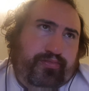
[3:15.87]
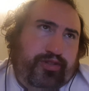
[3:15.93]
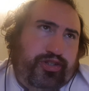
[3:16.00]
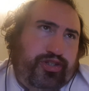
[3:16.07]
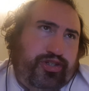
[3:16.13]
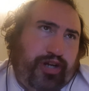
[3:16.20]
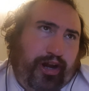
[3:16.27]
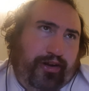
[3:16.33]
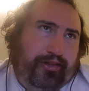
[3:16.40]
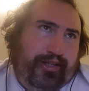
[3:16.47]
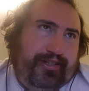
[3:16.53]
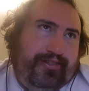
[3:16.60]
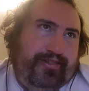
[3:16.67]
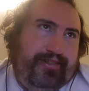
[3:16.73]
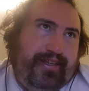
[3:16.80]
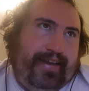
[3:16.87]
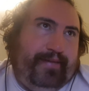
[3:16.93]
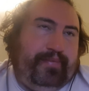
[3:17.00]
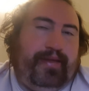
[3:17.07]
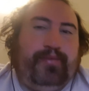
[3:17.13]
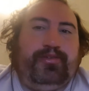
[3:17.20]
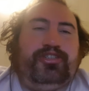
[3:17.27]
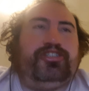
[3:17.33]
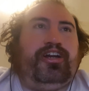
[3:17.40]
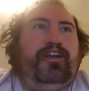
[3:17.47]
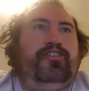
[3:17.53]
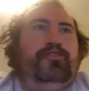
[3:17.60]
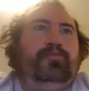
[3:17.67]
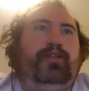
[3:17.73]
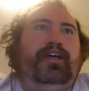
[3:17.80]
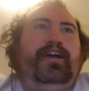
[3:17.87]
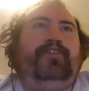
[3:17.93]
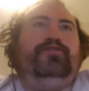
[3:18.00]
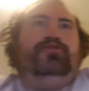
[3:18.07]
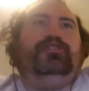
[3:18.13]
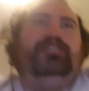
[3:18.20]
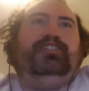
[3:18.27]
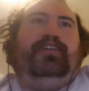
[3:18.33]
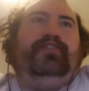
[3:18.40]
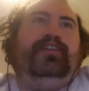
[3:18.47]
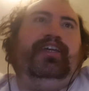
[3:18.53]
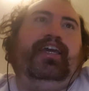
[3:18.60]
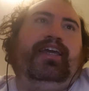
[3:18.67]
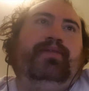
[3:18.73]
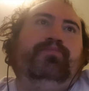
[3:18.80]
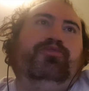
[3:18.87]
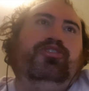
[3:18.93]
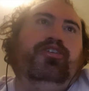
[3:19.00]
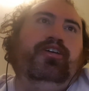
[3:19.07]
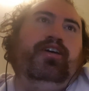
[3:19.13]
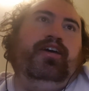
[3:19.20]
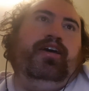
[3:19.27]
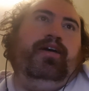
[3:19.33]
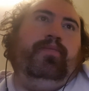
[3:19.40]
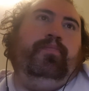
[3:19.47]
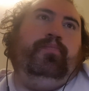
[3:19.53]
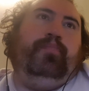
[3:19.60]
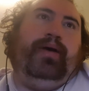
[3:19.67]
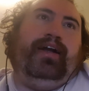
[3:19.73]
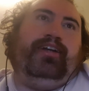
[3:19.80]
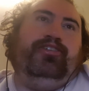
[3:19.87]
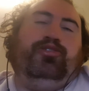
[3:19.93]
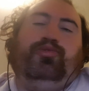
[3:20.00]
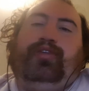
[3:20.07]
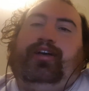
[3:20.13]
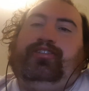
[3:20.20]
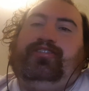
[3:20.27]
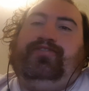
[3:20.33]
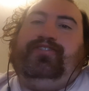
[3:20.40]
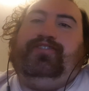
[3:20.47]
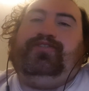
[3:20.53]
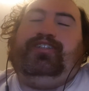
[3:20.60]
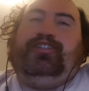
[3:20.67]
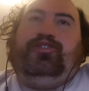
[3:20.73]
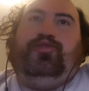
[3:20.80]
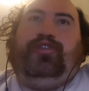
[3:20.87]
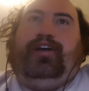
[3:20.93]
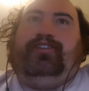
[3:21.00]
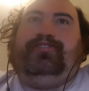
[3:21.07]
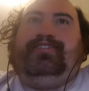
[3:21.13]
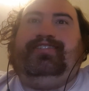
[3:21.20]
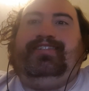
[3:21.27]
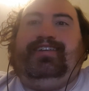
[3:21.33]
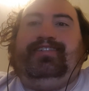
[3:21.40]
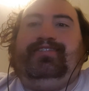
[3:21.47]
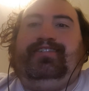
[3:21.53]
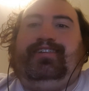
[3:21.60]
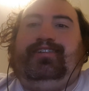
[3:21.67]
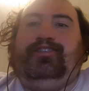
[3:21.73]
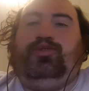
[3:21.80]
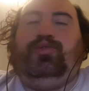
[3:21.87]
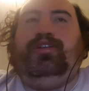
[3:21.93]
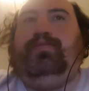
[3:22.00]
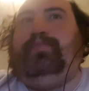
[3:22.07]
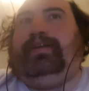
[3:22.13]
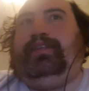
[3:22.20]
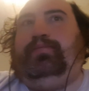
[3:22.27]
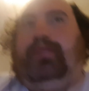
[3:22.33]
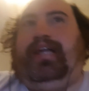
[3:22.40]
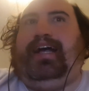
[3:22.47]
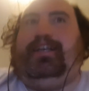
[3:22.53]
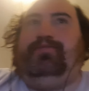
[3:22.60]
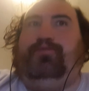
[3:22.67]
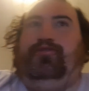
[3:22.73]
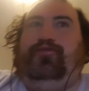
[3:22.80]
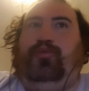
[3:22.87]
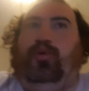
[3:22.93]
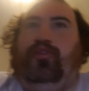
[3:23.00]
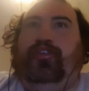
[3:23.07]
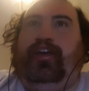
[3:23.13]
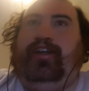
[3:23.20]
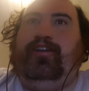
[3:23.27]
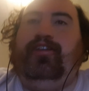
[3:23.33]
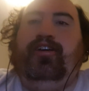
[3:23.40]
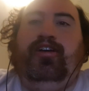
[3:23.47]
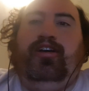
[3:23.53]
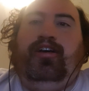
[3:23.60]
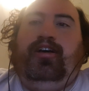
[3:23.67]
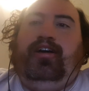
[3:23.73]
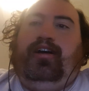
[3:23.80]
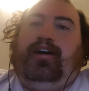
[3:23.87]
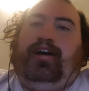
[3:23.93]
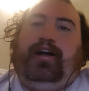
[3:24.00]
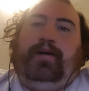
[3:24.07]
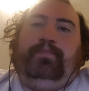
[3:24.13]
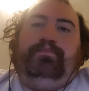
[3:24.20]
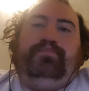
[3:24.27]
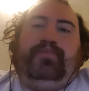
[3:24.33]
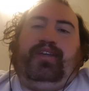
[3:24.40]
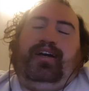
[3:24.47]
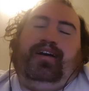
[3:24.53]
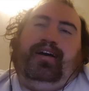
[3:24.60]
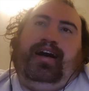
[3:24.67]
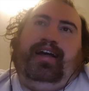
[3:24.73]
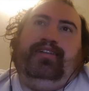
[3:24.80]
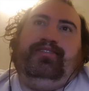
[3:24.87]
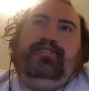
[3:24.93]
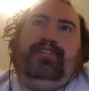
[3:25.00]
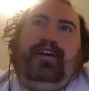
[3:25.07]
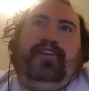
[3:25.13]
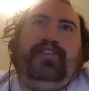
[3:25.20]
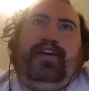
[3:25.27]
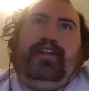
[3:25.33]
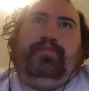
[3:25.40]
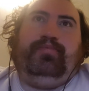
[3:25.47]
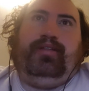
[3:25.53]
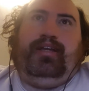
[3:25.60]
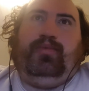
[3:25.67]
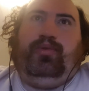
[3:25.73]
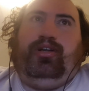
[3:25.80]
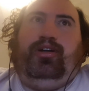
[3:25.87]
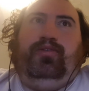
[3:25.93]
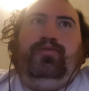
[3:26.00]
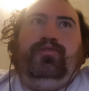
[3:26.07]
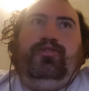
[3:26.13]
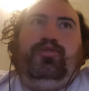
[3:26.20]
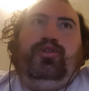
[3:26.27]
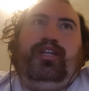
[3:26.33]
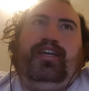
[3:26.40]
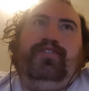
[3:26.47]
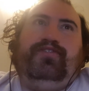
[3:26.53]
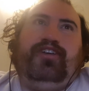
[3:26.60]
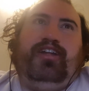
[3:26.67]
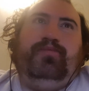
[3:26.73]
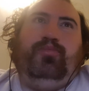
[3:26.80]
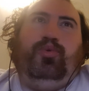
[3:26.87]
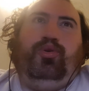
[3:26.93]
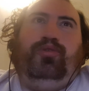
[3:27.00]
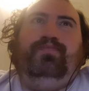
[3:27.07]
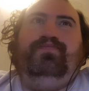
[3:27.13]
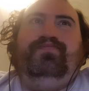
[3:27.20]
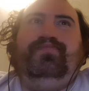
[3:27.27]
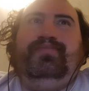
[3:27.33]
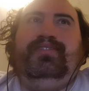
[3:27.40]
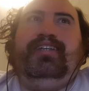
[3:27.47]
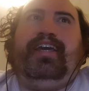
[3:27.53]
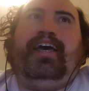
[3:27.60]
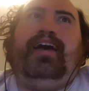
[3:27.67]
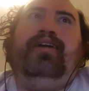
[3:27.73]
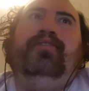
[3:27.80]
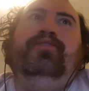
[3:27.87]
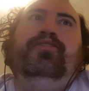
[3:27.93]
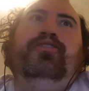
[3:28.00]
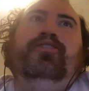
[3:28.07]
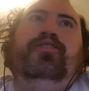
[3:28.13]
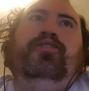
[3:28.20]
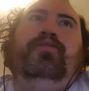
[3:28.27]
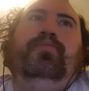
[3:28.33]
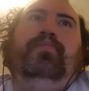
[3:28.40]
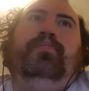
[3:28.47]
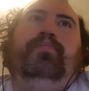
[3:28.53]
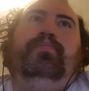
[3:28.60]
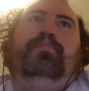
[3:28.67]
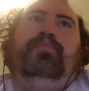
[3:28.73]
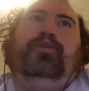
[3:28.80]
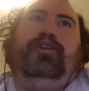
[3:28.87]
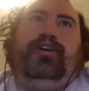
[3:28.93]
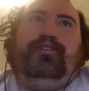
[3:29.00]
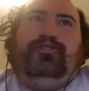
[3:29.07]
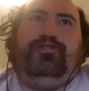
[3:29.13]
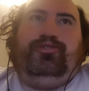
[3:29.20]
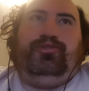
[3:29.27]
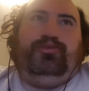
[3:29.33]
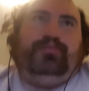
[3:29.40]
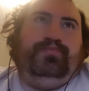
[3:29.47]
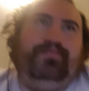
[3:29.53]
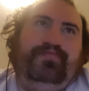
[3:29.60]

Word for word: Charlotte? Yeah, he played with Charlotte in the playoffs for seven games back in 2015 2016. So he didn't make the playoffs before then. Um, honestly, I thought he played well. Could he have done more? Yeah, but also